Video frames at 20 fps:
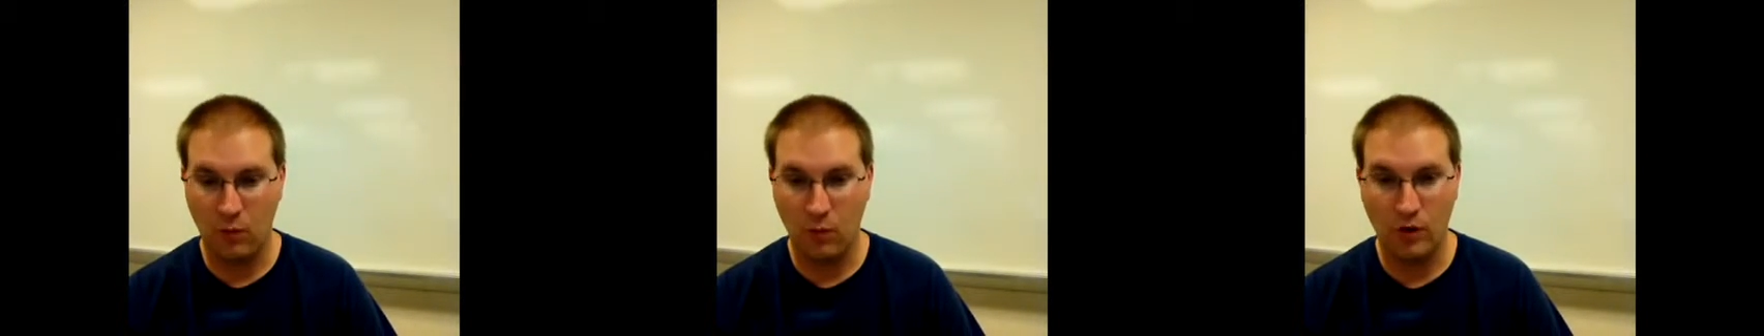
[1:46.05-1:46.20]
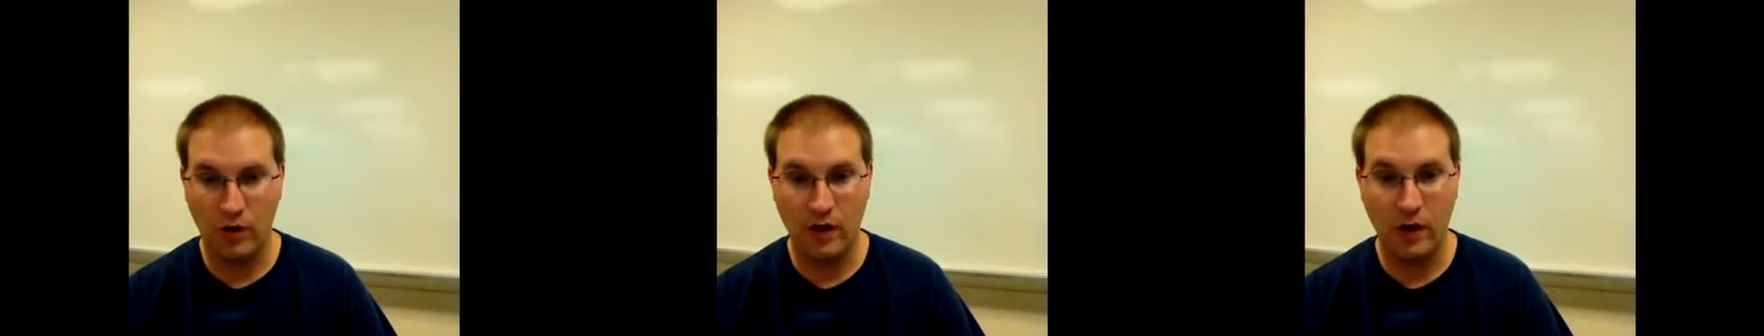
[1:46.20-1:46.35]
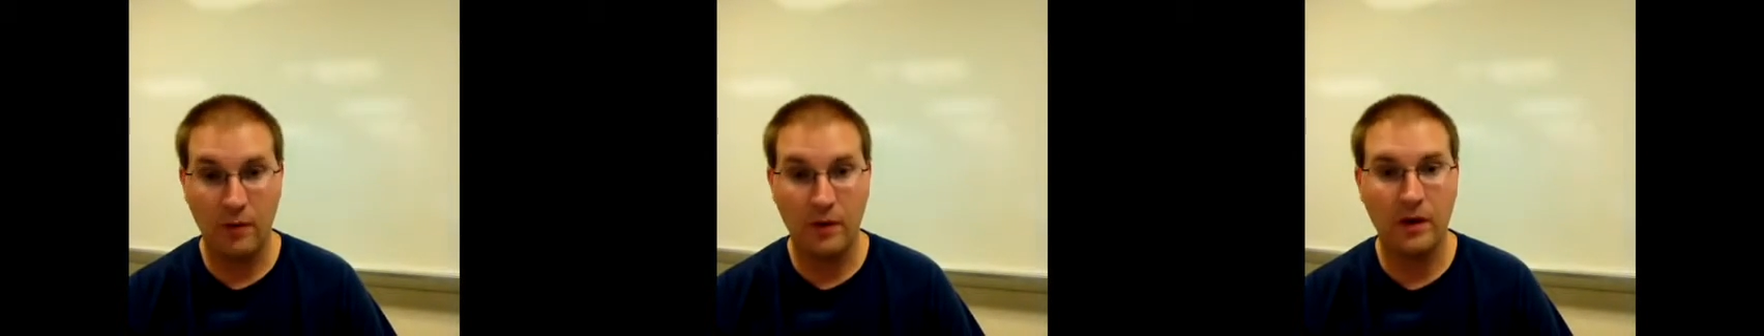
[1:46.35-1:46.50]

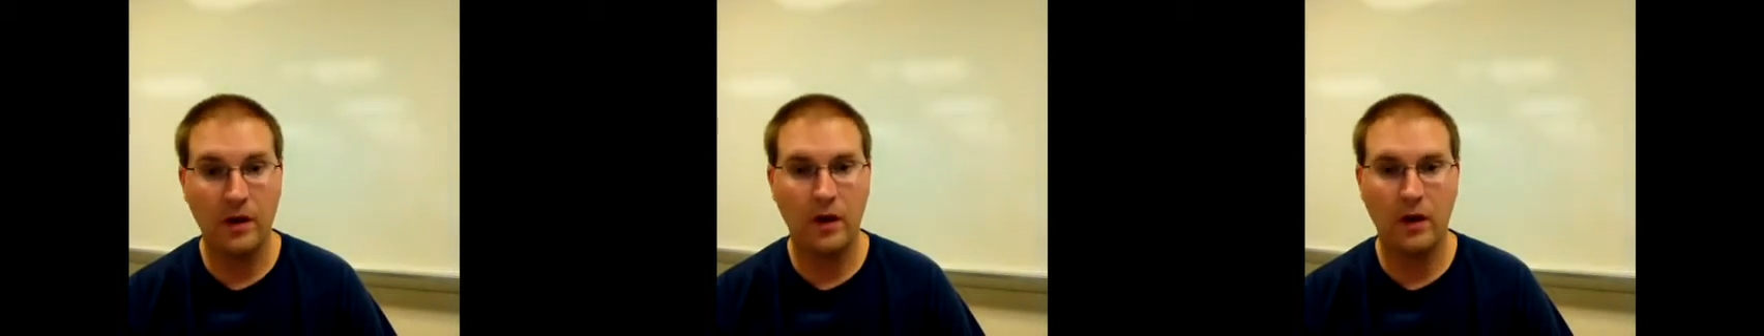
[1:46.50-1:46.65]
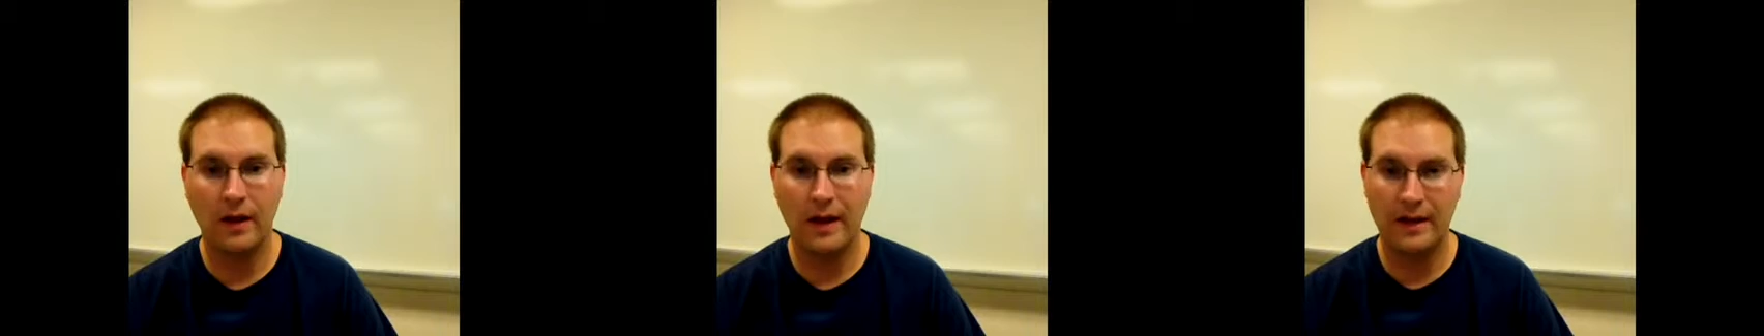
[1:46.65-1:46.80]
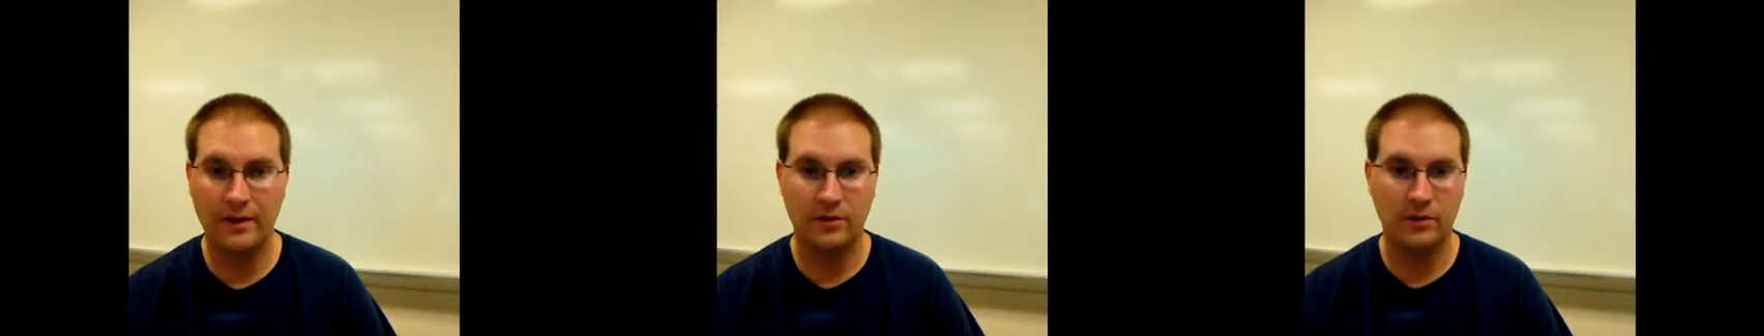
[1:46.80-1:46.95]
what I would
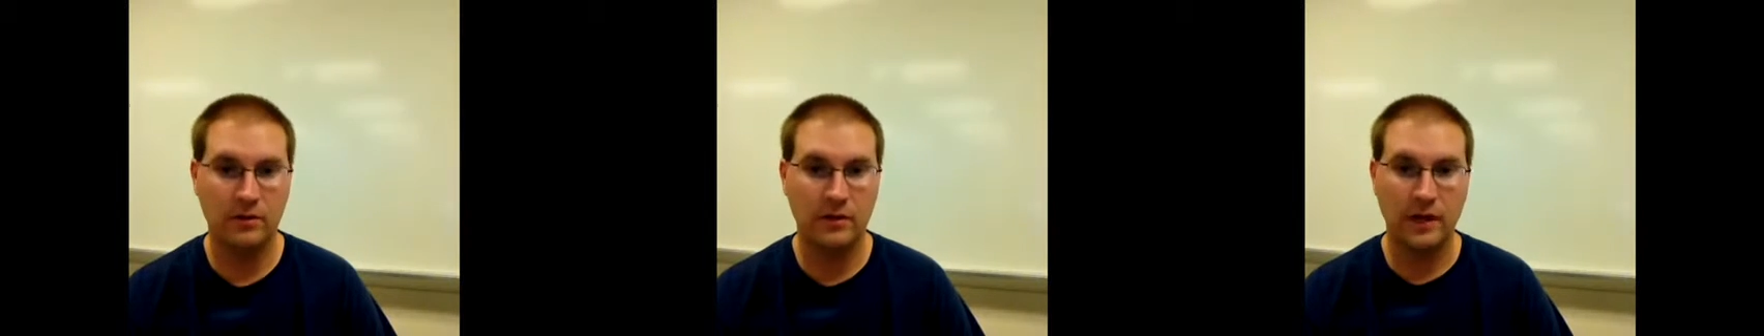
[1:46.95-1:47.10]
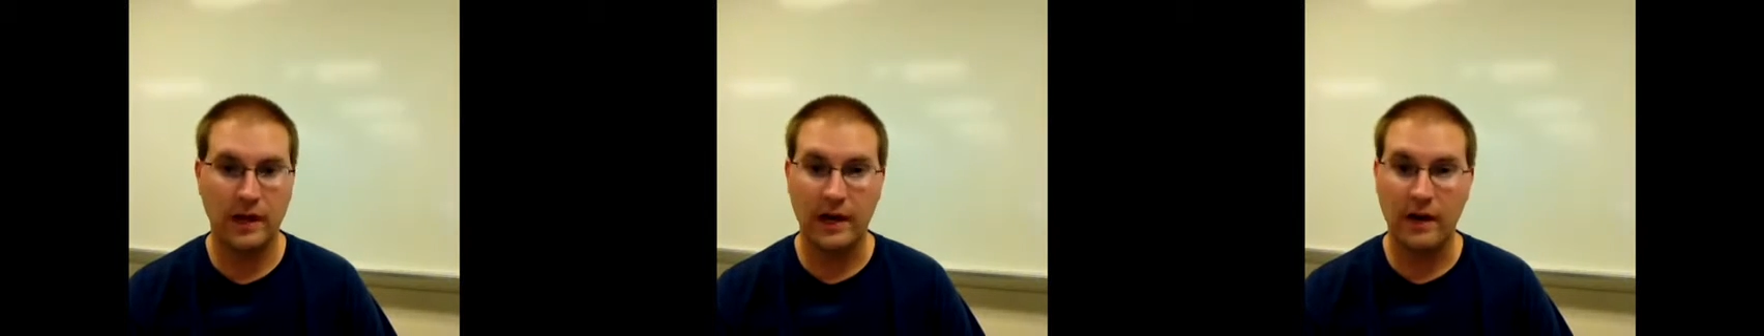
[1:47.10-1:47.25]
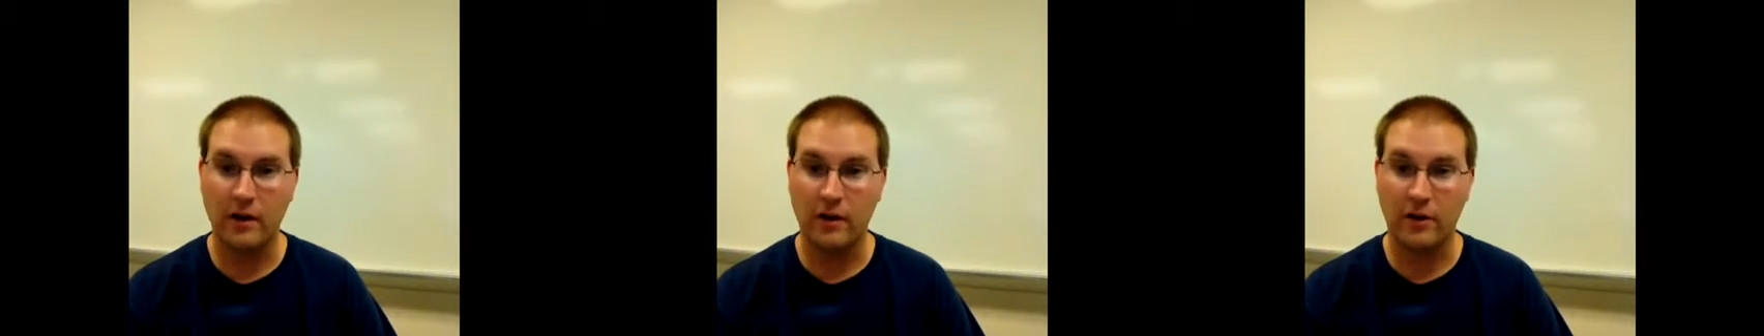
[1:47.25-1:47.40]
call
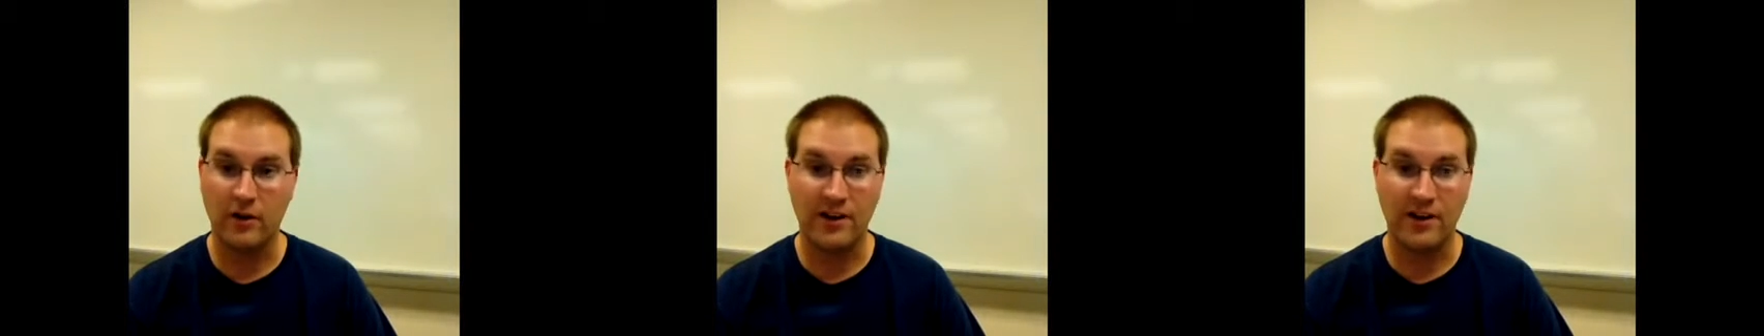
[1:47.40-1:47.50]
esoteric